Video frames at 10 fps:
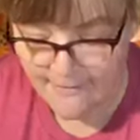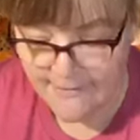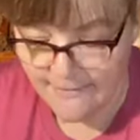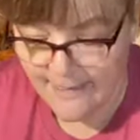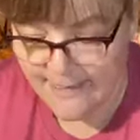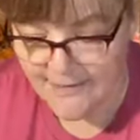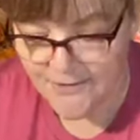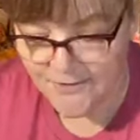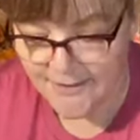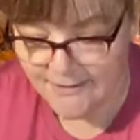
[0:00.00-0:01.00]
a little
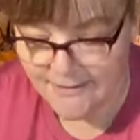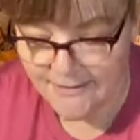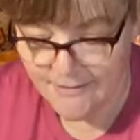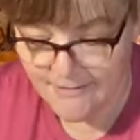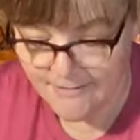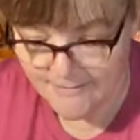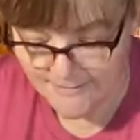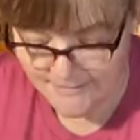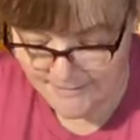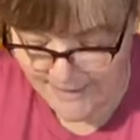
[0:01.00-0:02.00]
extra
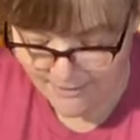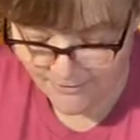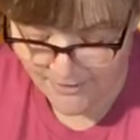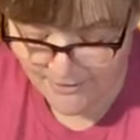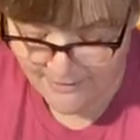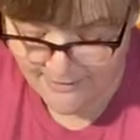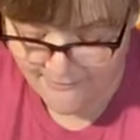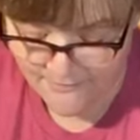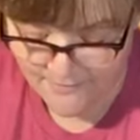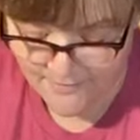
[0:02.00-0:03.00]
hour
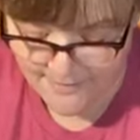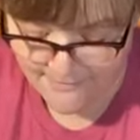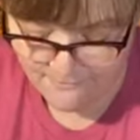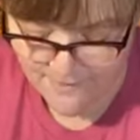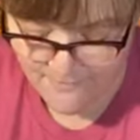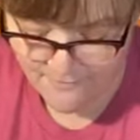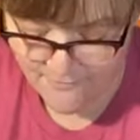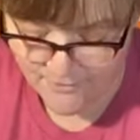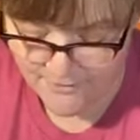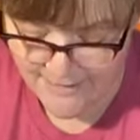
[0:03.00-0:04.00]
off right
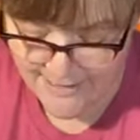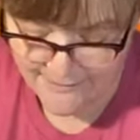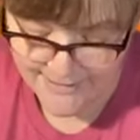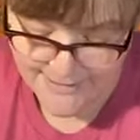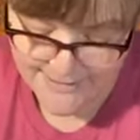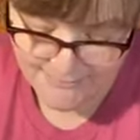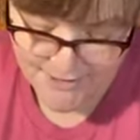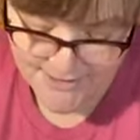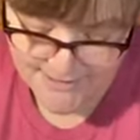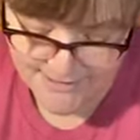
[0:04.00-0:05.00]
before holidays,
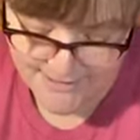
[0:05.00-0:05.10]
which is